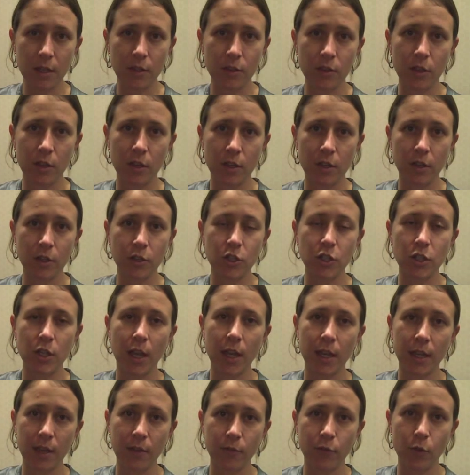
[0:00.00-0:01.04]
like the
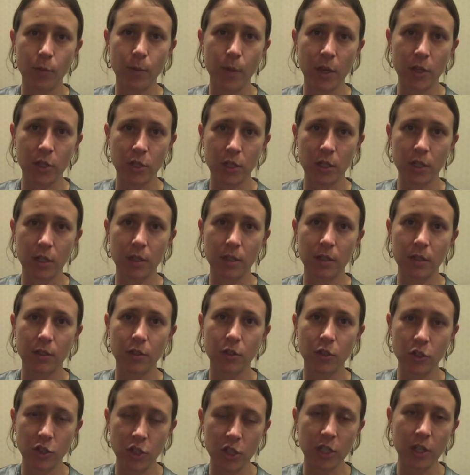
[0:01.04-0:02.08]
genetic information,
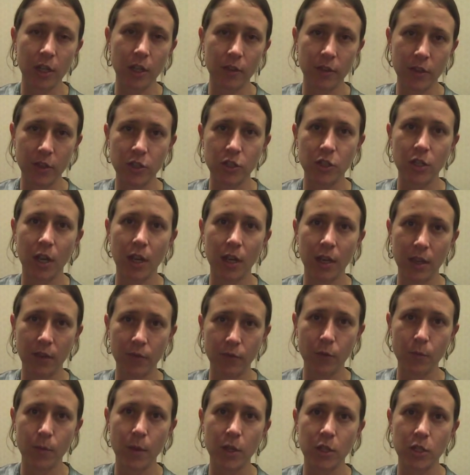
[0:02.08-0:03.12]
GINA, the Genetic
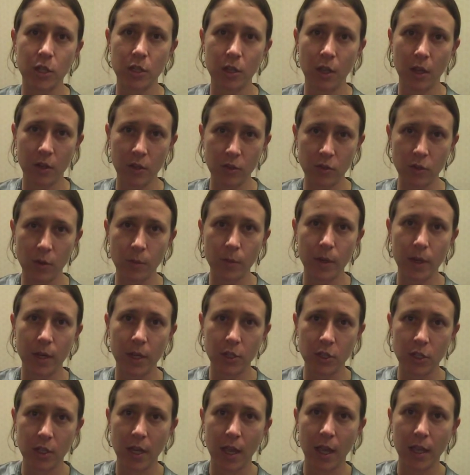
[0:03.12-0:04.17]
Information
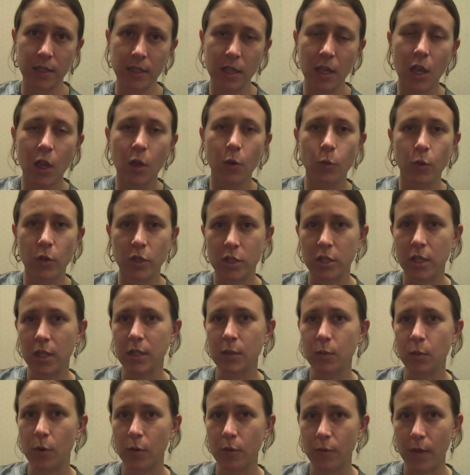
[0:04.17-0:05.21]
Non-Discrimination Act, which
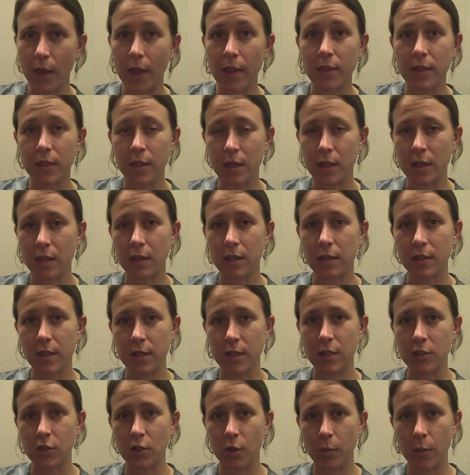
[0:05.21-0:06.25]
does prevent the,
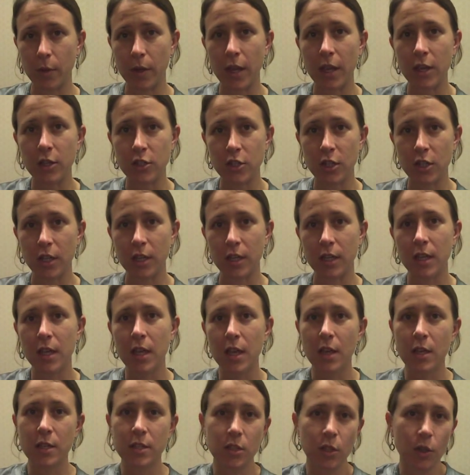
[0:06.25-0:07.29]
the discrimination.
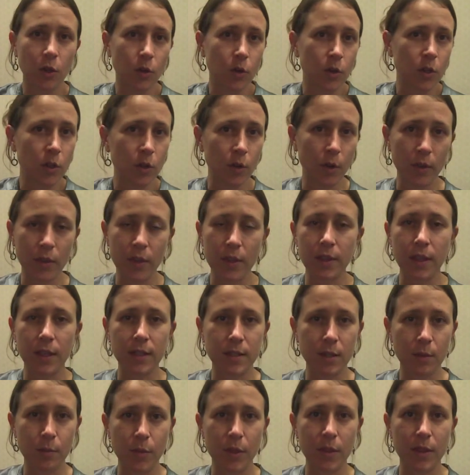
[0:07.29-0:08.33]
So, you know, I think
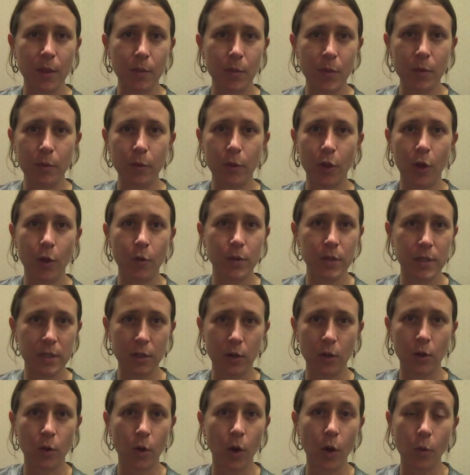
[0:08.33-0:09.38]
that's something that people always
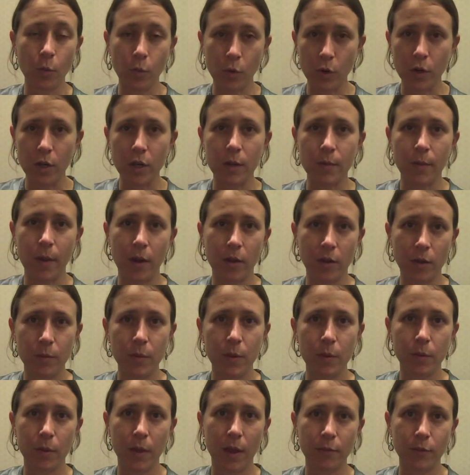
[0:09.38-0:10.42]
are, are worried about and
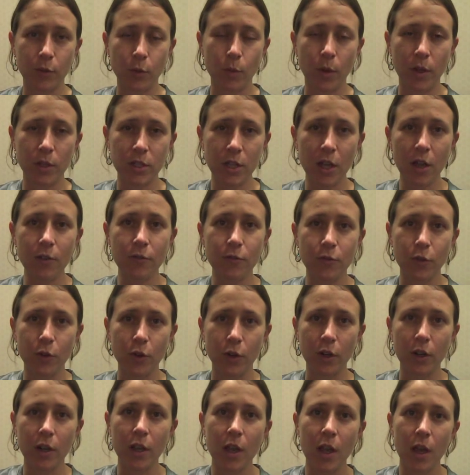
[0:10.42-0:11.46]
people have to watch out
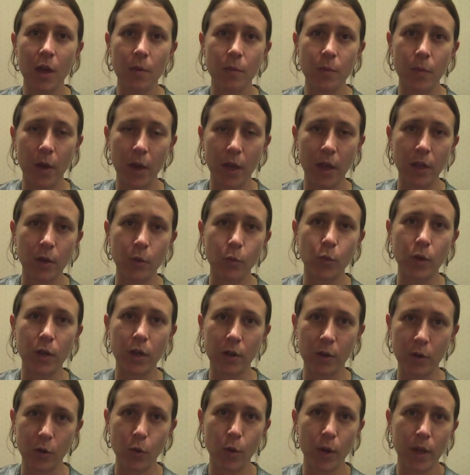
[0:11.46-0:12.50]
for, but we
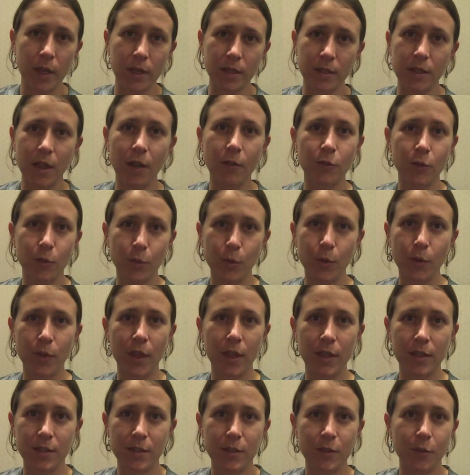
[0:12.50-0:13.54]
are quite comfortable
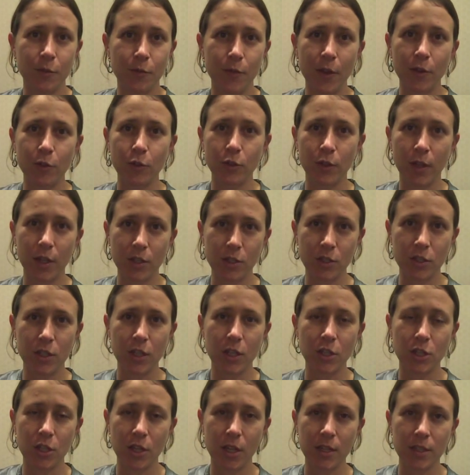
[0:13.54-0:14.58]
that, you know, federal
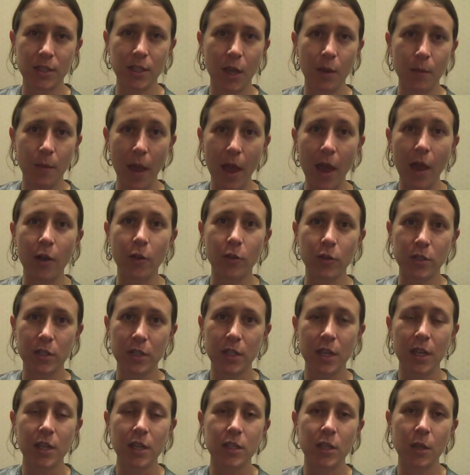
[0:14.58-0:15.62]
legislation has come out
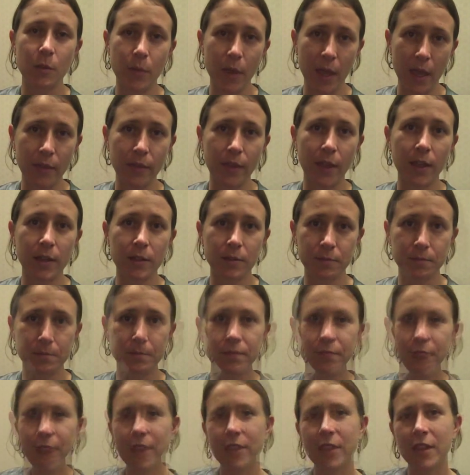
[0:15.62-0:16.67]
to ban that.
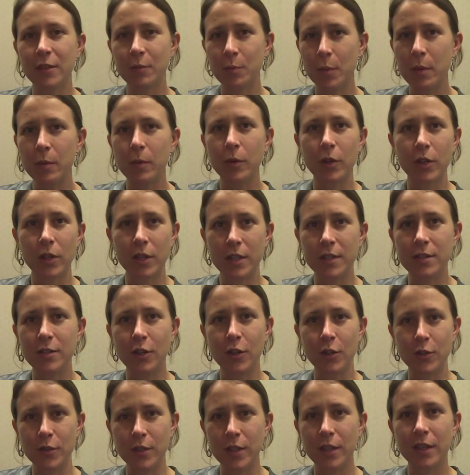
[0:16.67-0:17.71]
People are going to
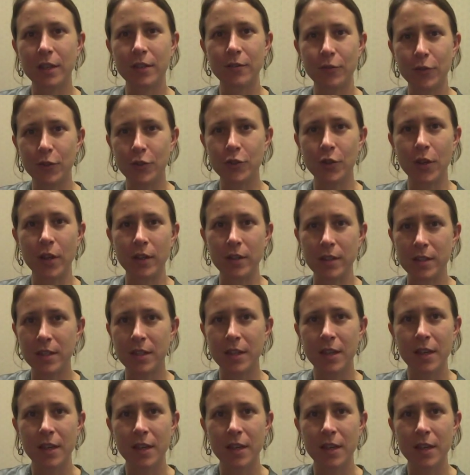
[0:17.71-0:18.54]
start using it for drugs.